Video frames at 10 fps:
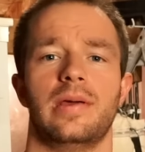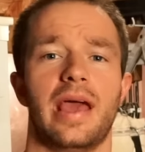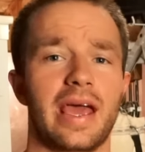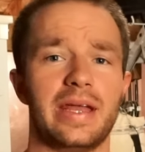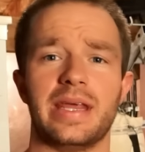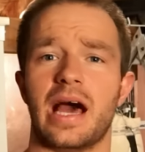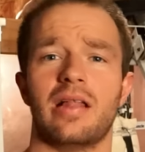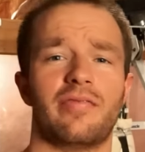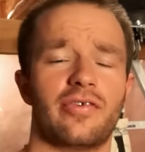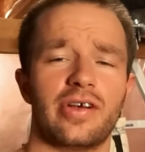Eddie
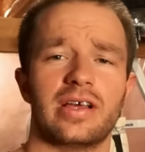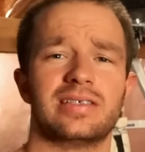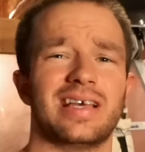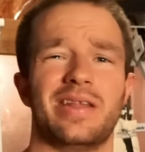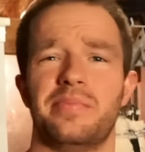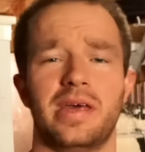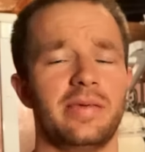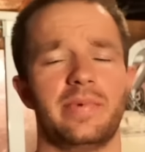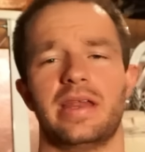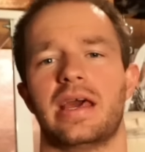Alvarez, and
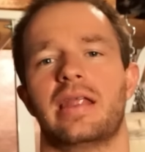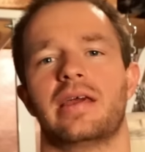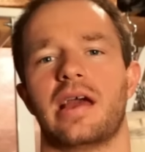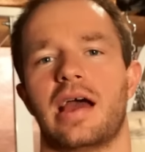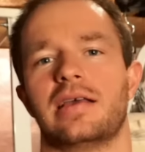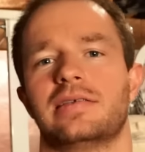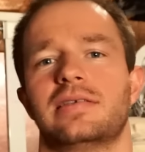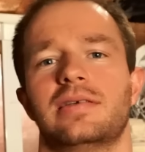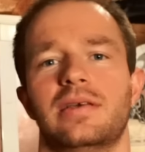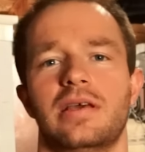many other guys.
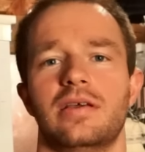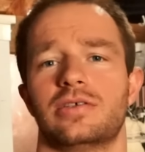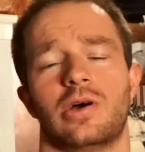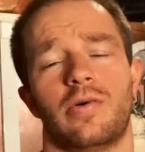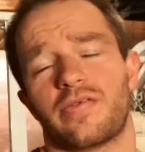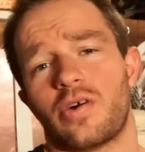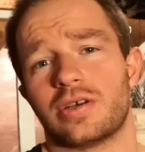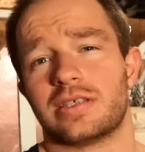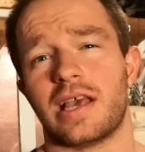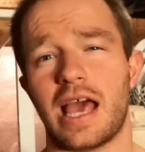So of
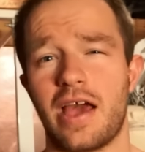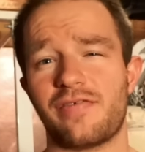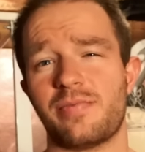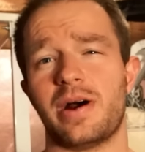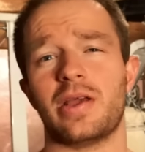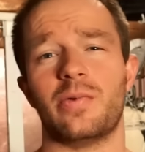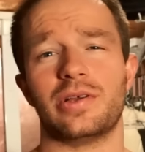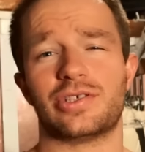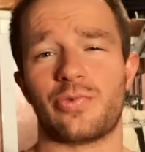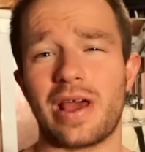course, everybody
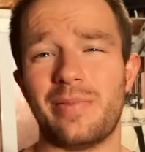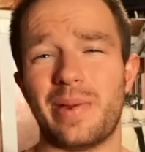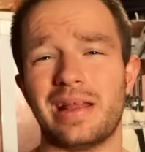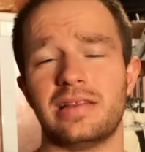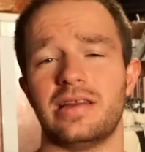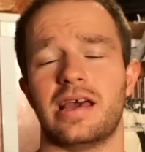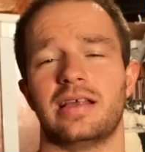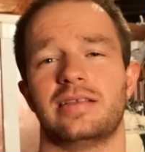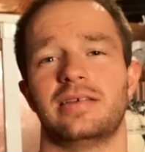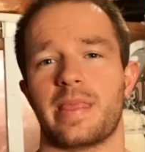wants red panty night,
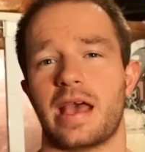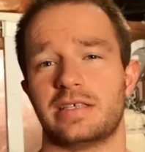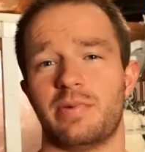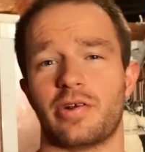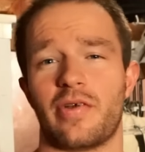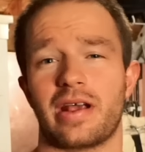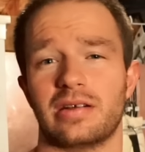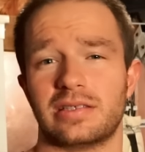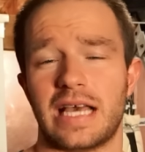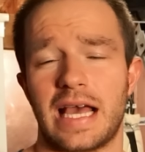as McGregor
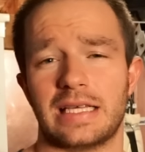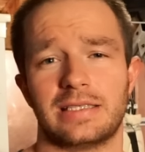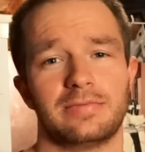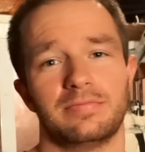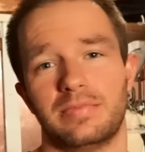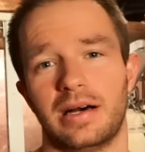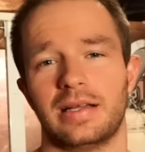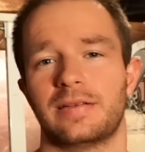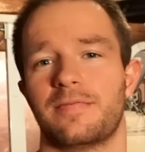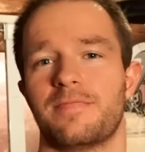says, but
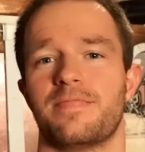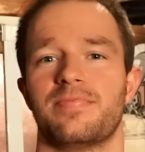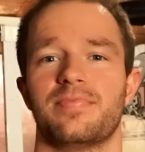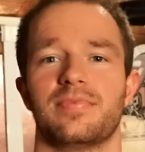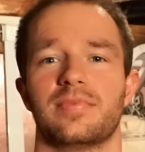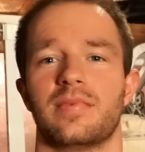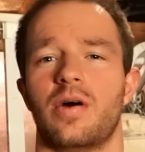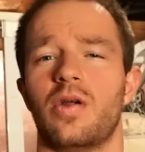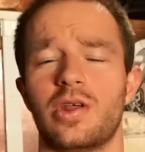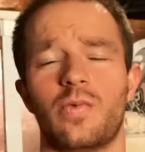
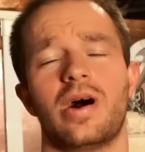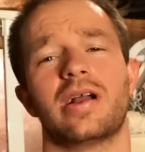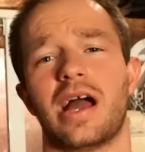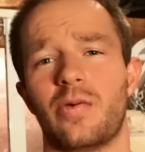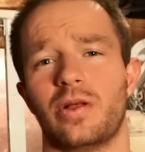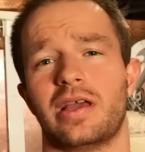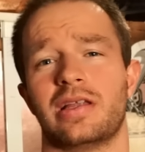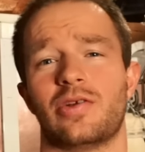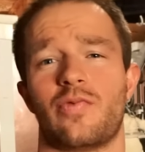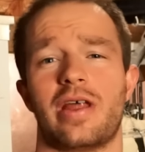only one guy will get
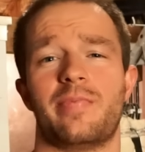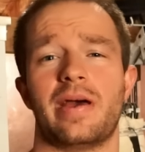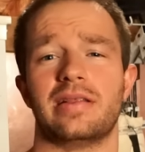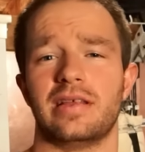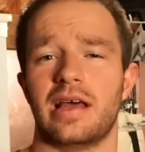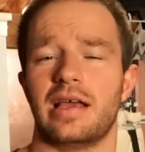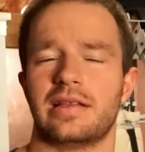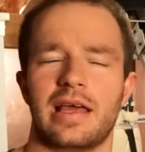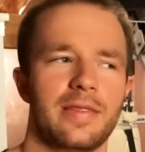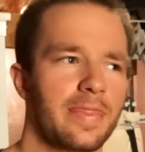the red panty night.
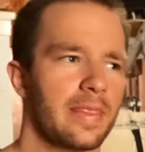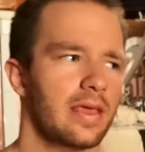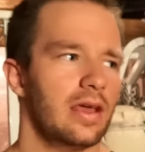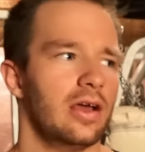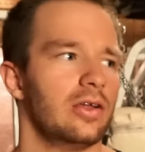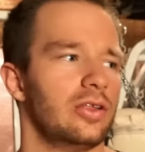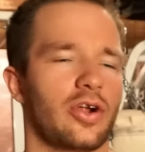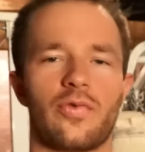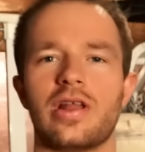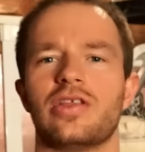And there are
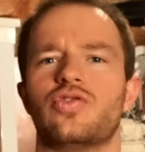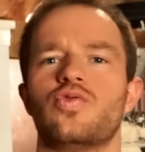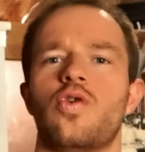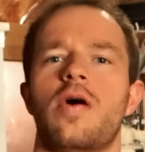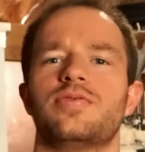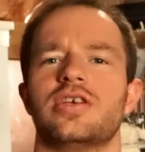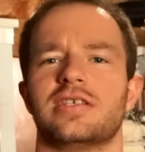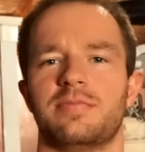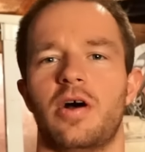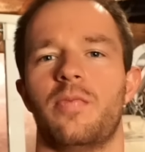really two options,
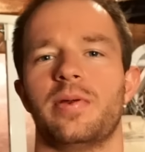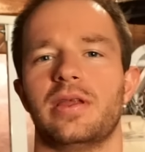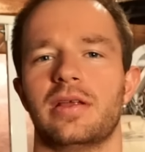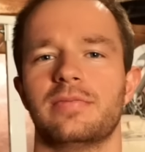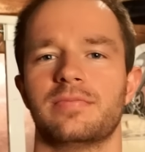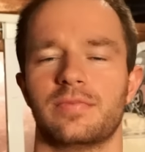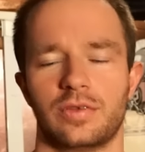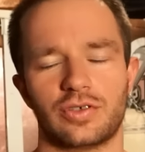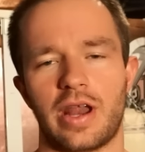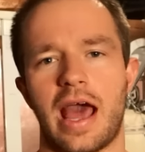in my opinion,
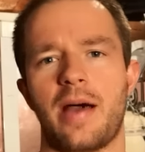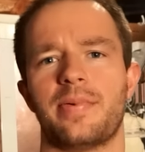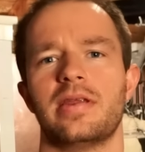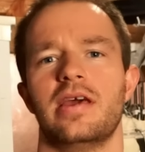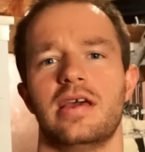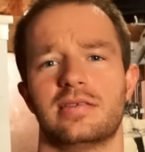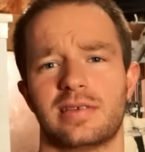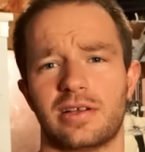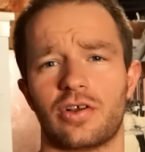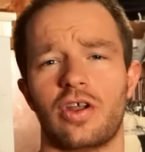what's gonna happen. It's
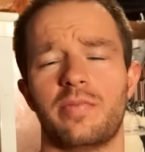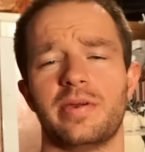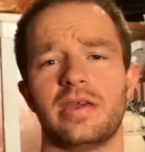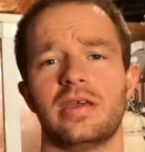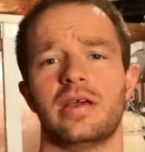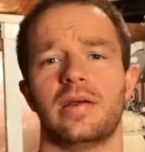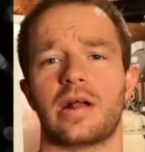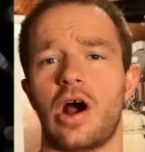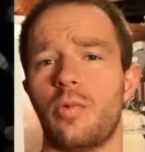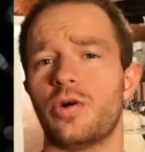either gonna be
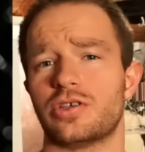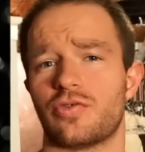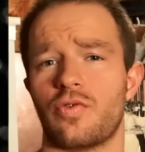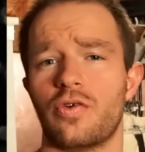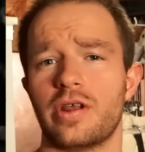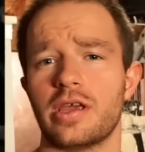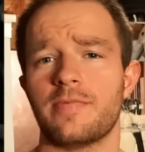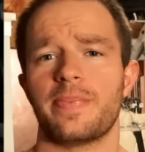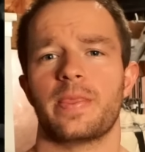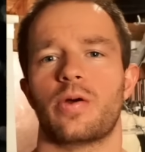Cowboy Cerrone
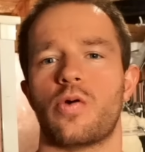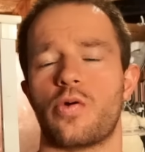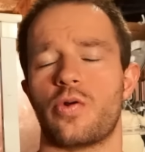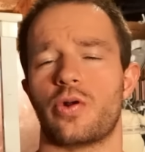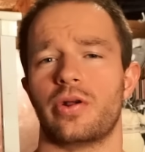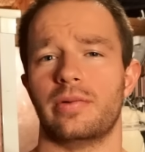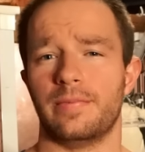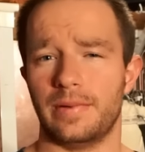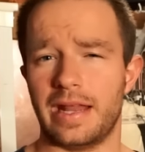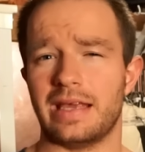or
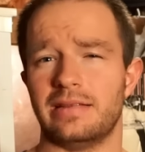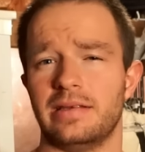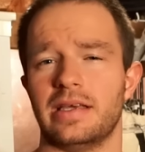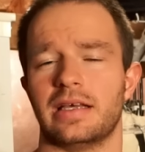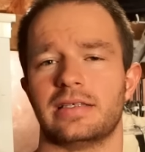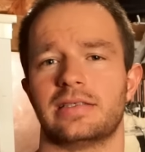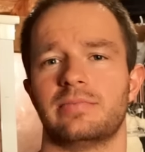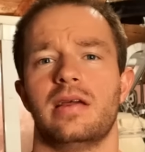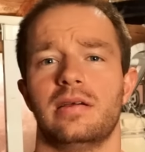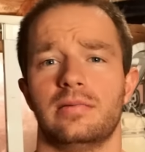Nate Diaz.
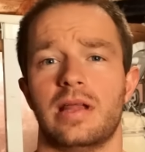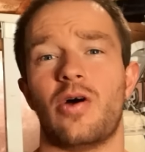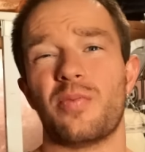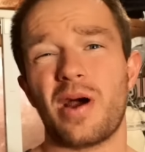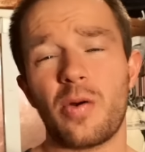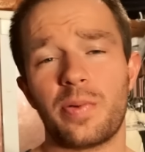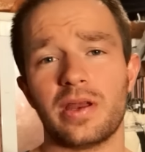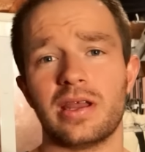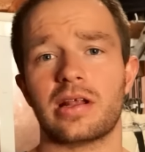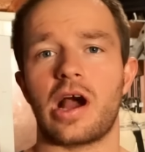Now, in my
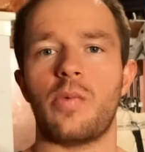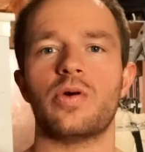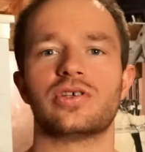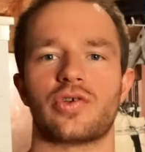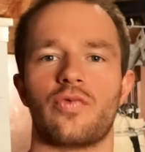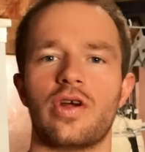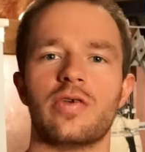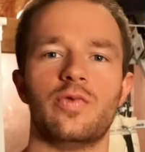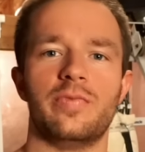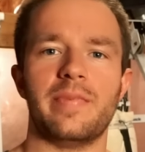opinion, Cowboy Cerrone
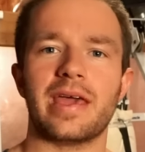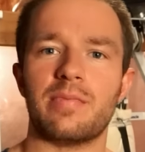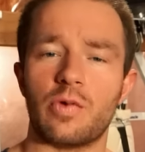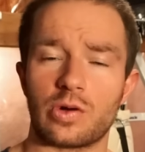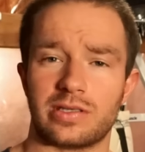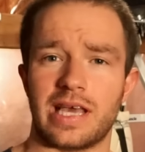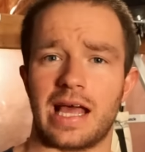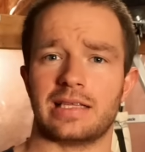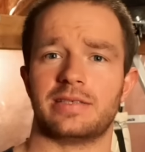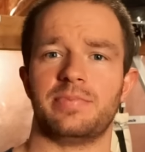would make more
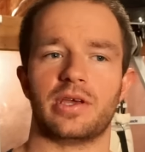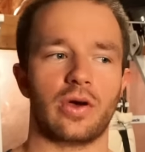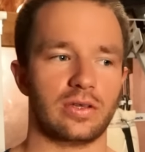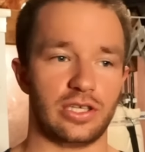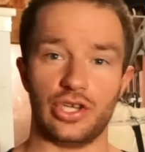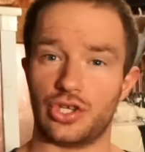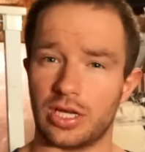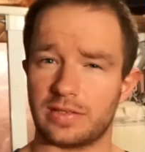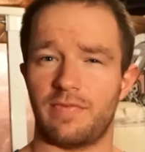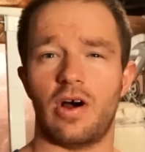sense, because he
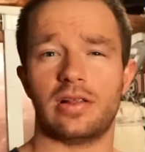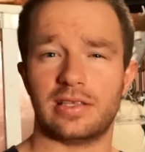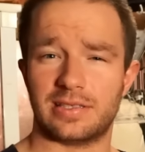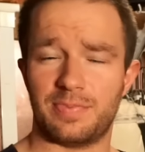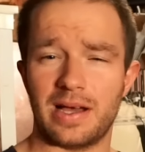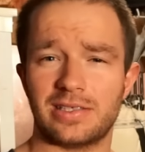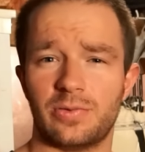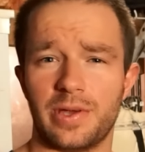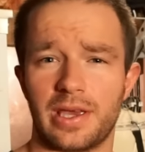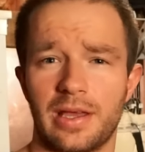just fought this past
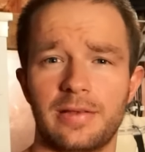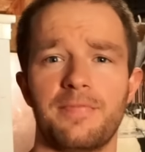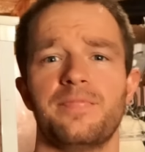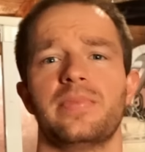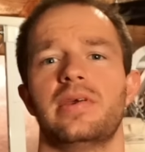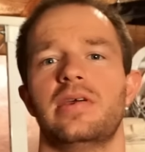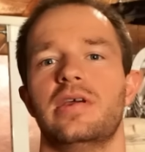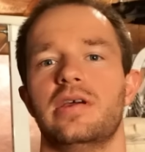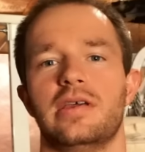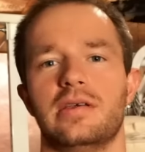weekend.
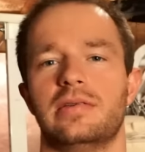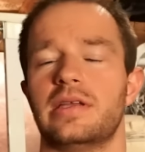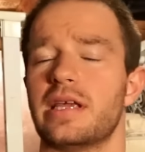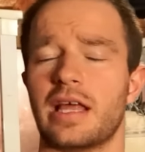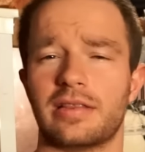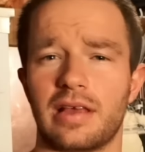He didn't get